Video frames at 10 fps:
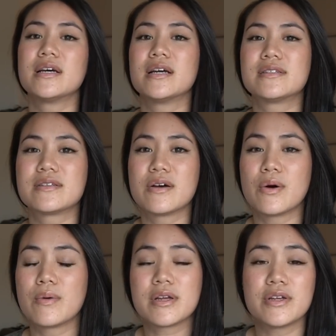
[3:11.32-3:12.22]
And
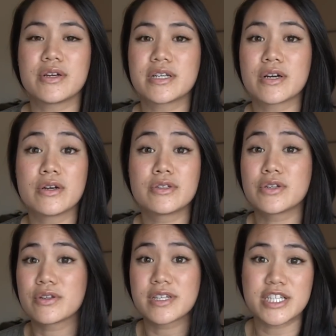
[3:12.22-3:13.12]
so you can
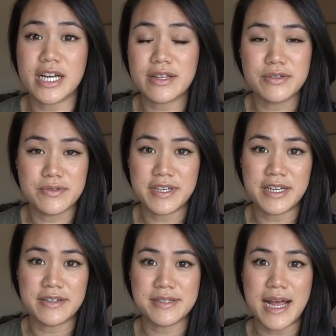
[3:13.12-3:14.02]
totally check those
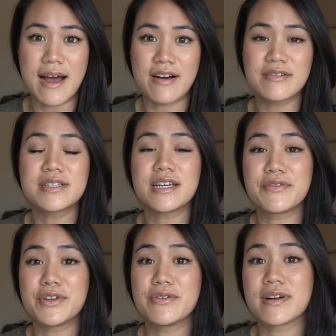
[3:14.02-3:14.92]
videos out if
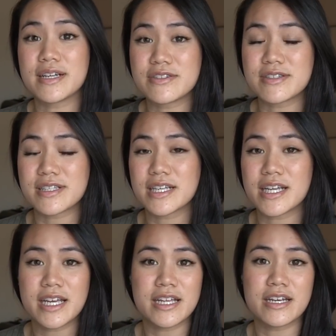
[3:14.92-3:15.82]
you are interested
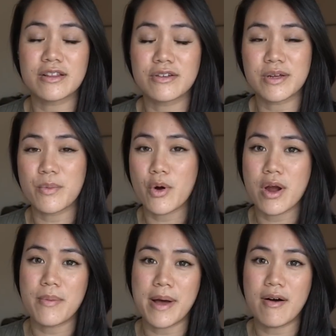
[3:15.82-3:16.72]
in learning more
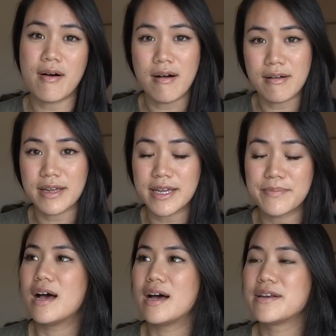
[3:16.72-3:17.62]
about Anki.
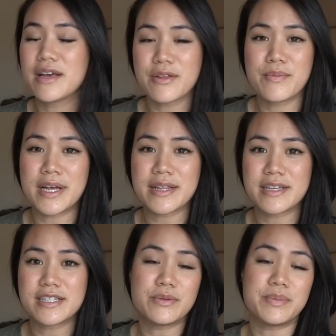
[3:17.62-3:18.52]
Another
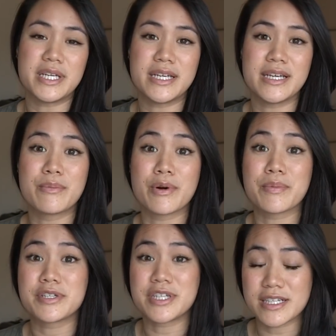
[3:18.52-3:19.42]
method to be more
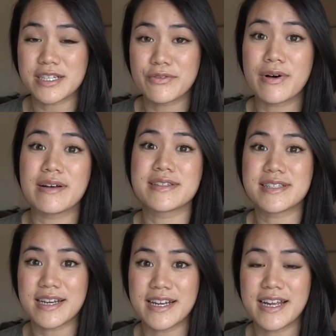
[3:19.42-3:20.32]
productive while
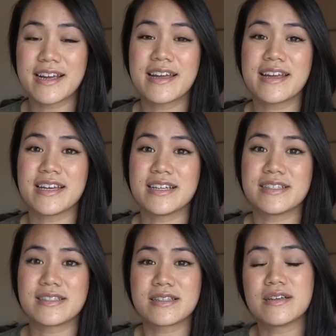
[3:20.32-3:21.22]
studying
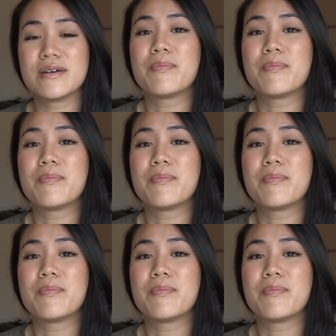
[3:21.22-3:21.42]
is the